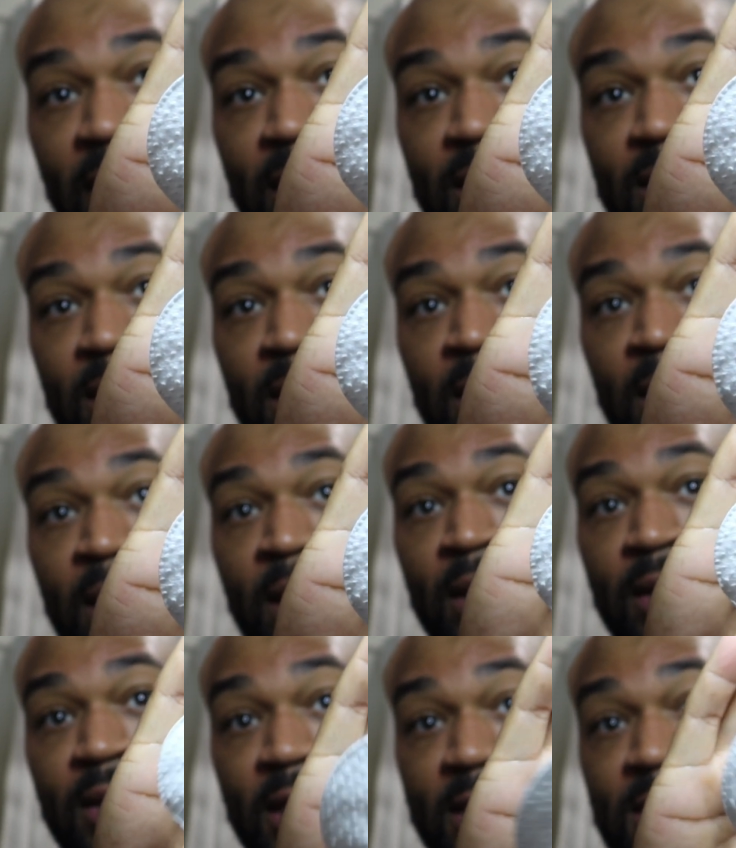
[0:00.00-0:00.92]
it?
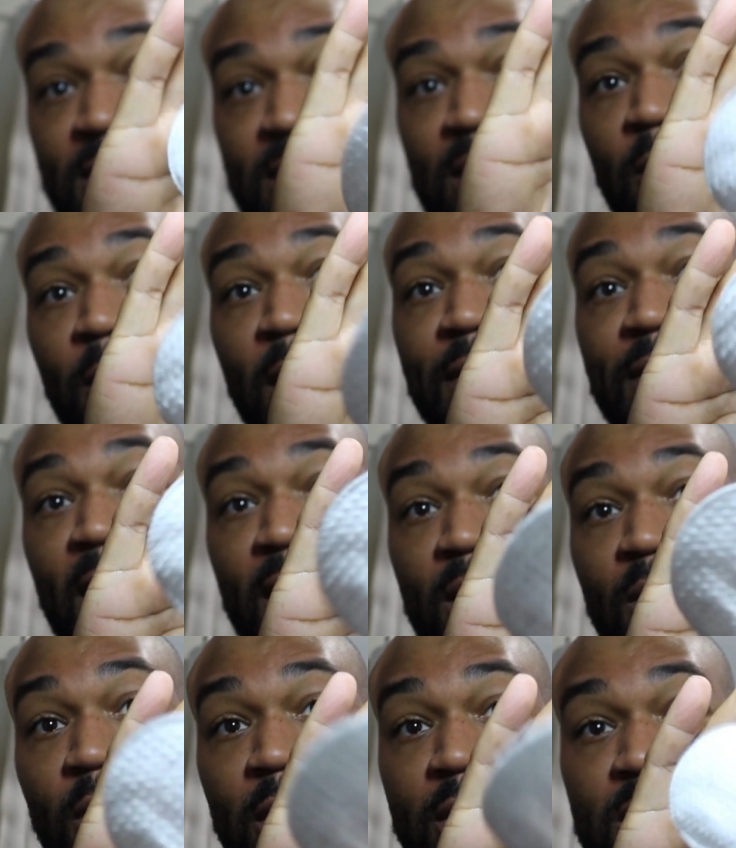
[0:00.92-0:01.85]
This is the one that
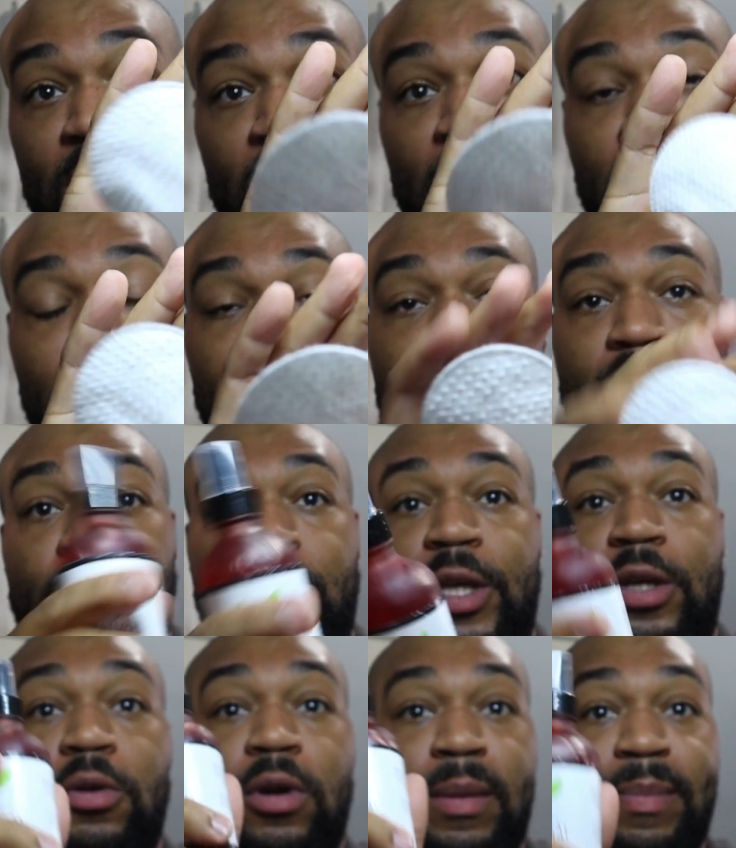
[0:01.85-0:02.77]
you want to use
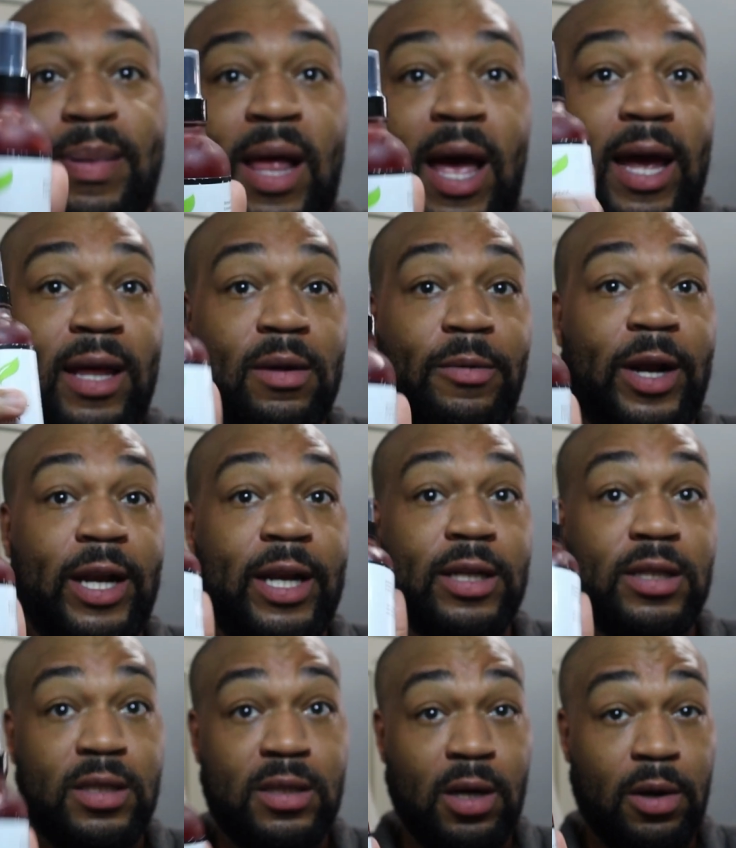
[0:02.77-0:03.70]
when you are applying the
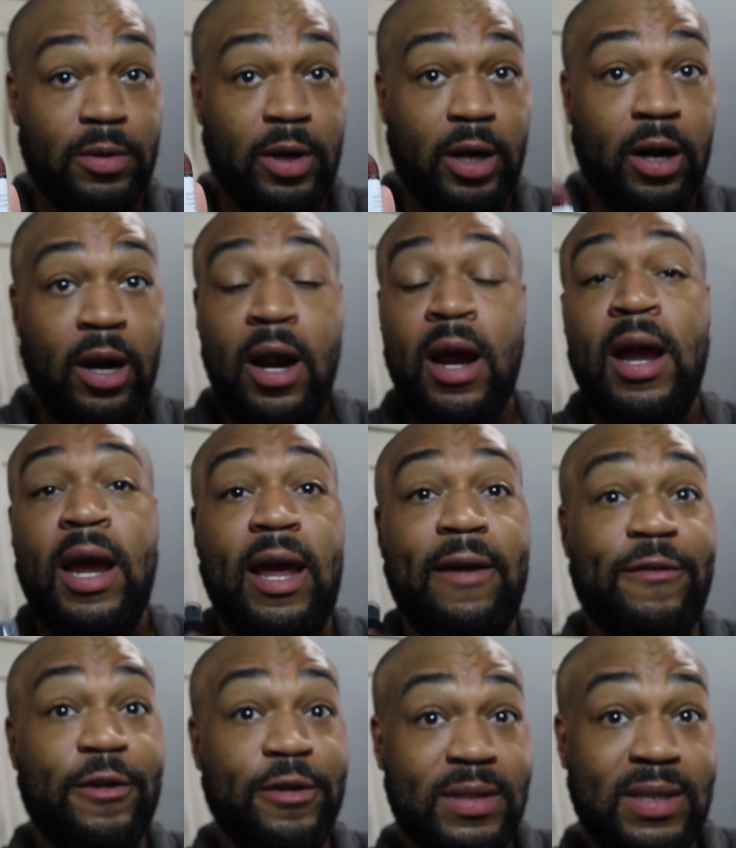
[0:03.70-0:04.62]
Radiance Toner.
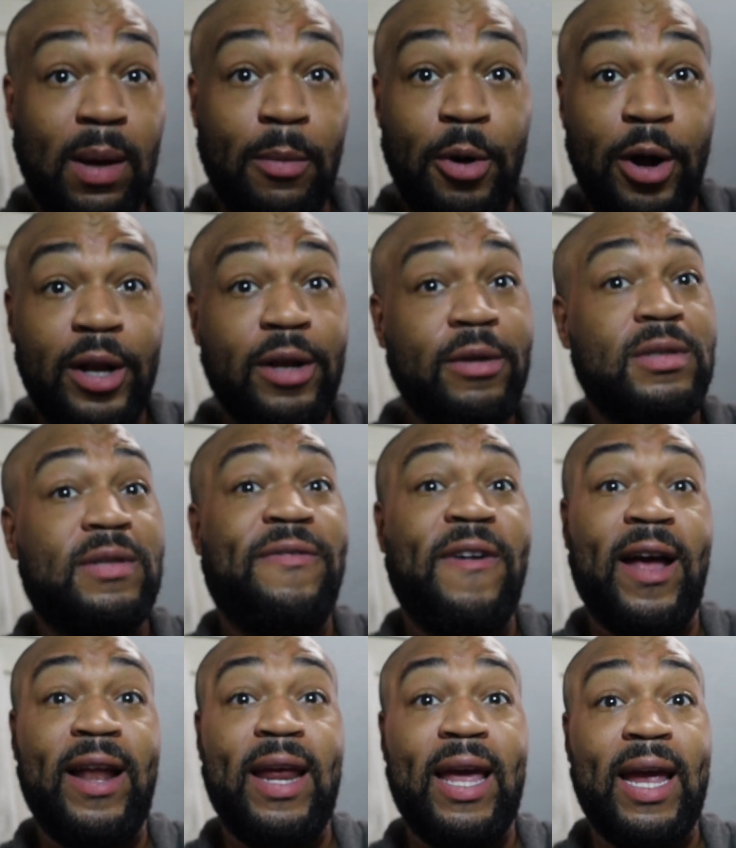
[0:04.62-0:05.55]
If you're someone who's
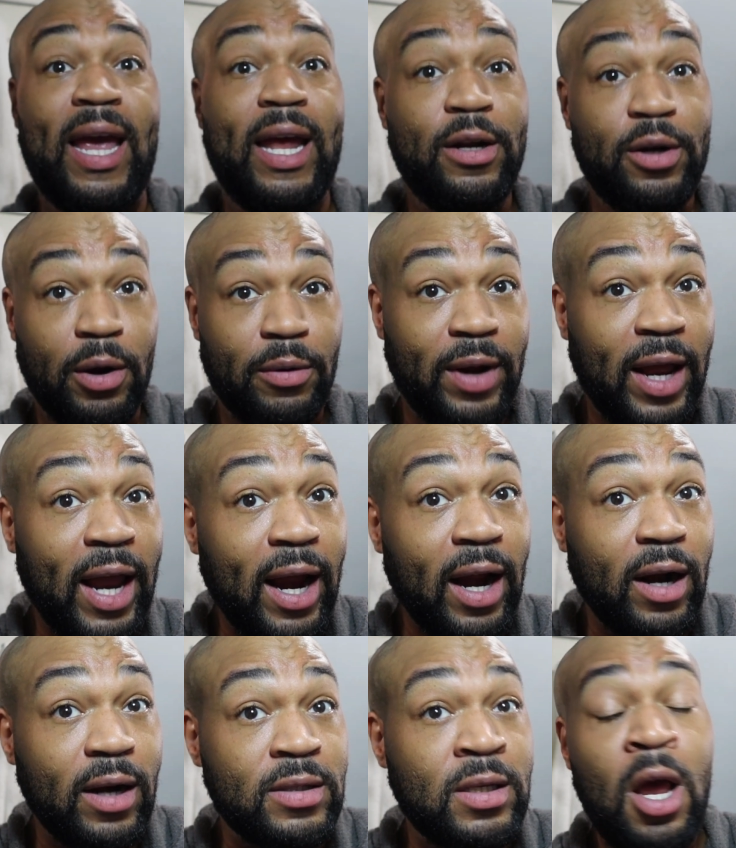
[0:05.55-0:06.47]
fighting ingrown
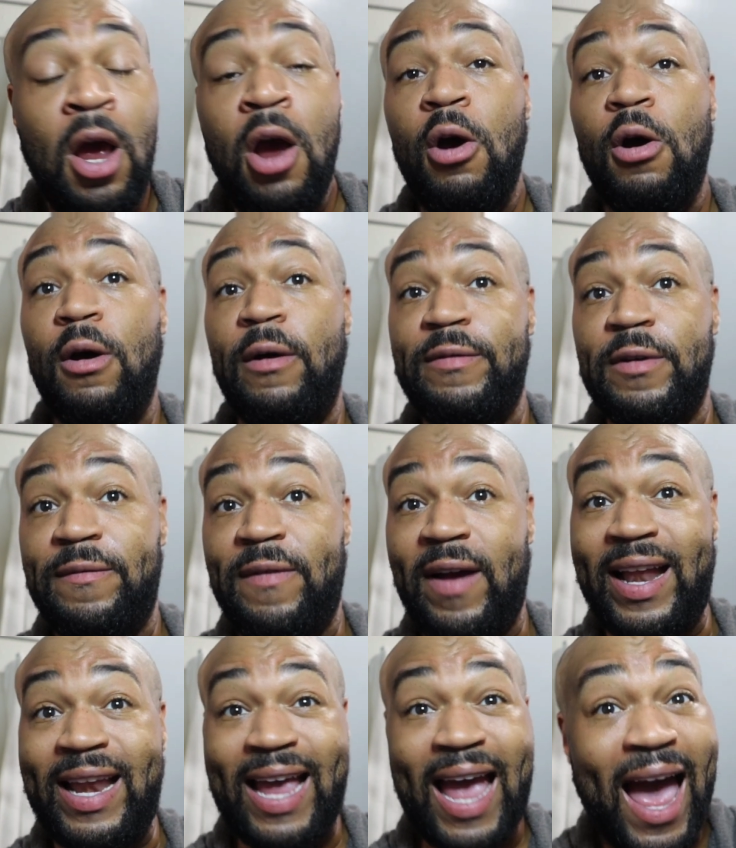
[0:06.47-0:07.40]
hairs, or if you're
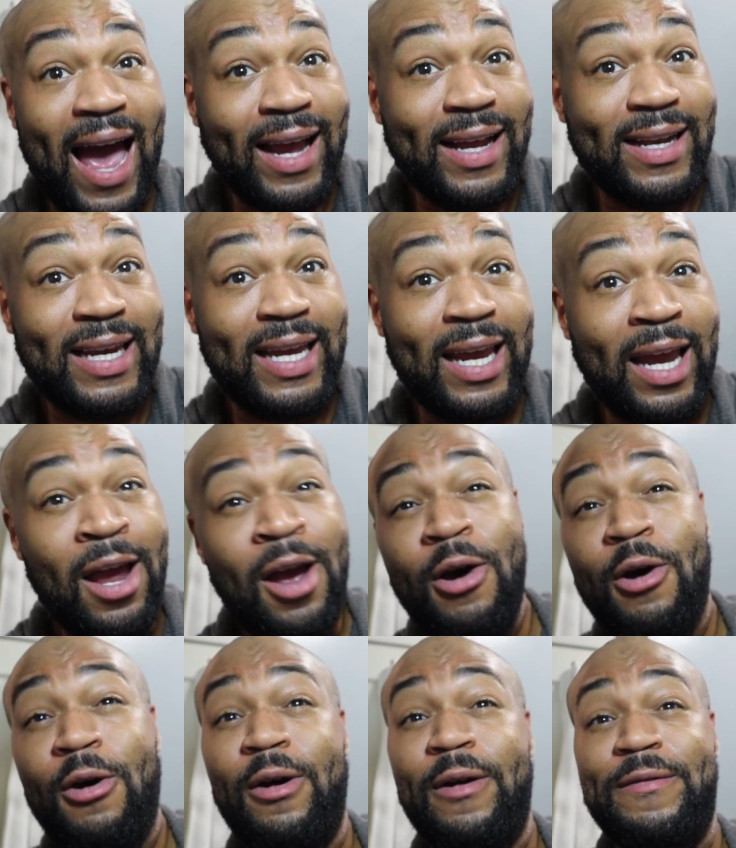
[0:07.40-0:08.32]
fighting acne,
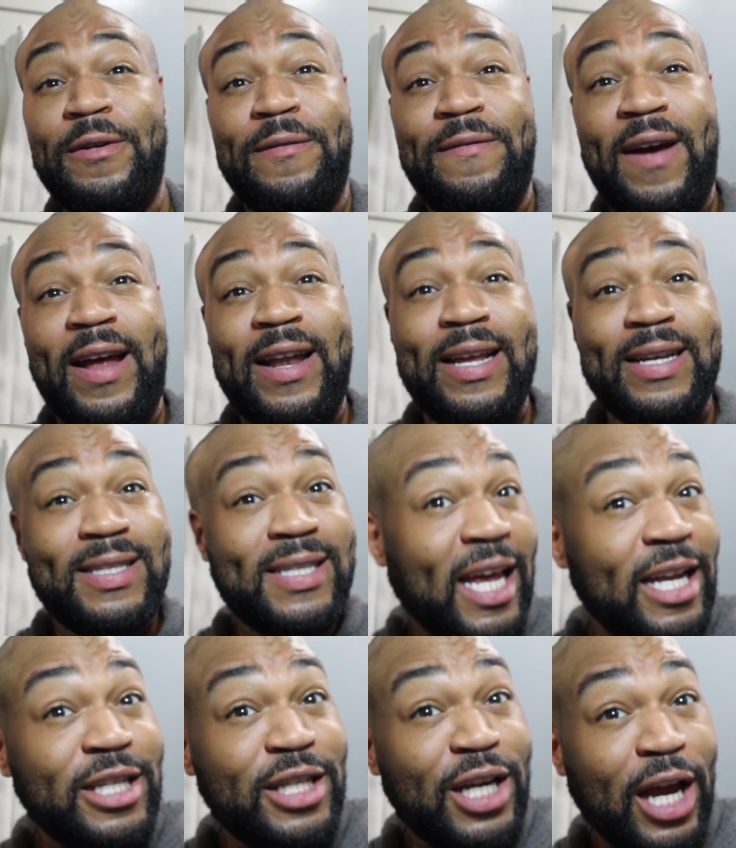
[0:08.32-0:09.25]
or if you're fighting
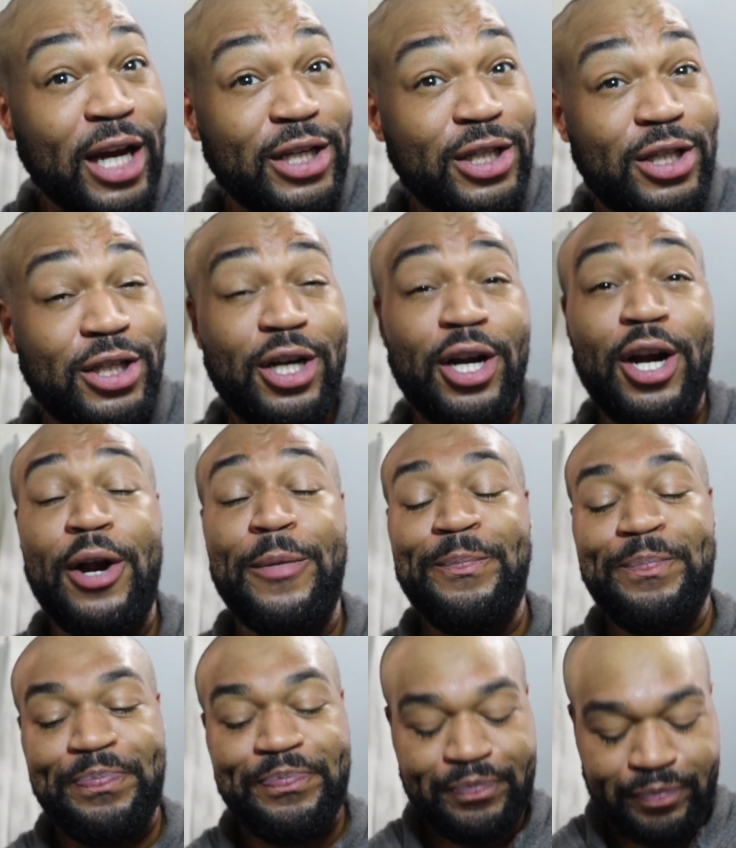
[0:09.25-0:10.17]
skin texture,